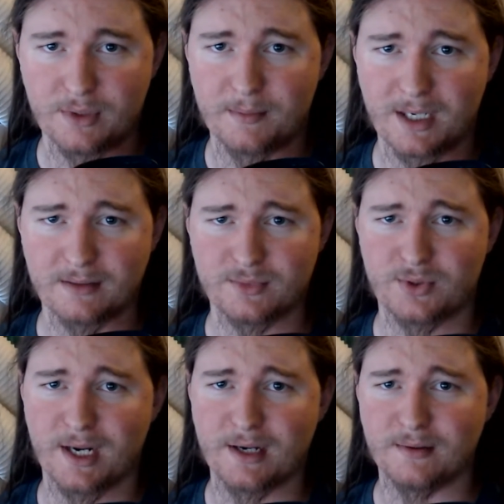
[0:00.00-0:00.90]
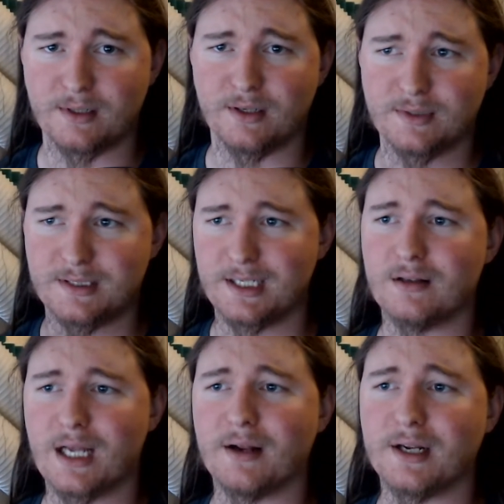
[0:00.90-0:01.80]
I'm not trying to,
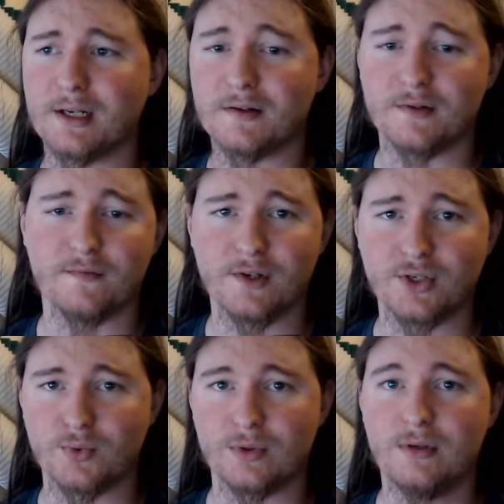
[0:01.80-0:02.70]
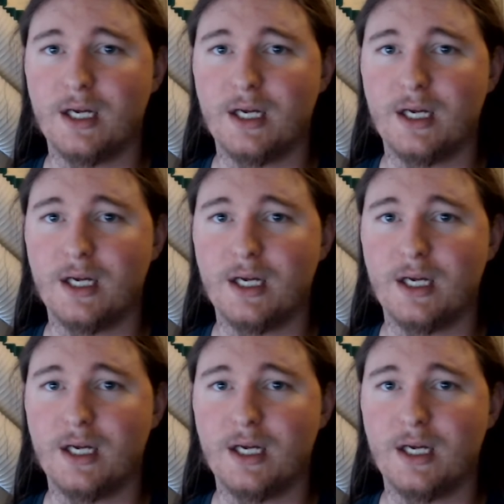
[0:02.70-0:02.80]
single out any individual,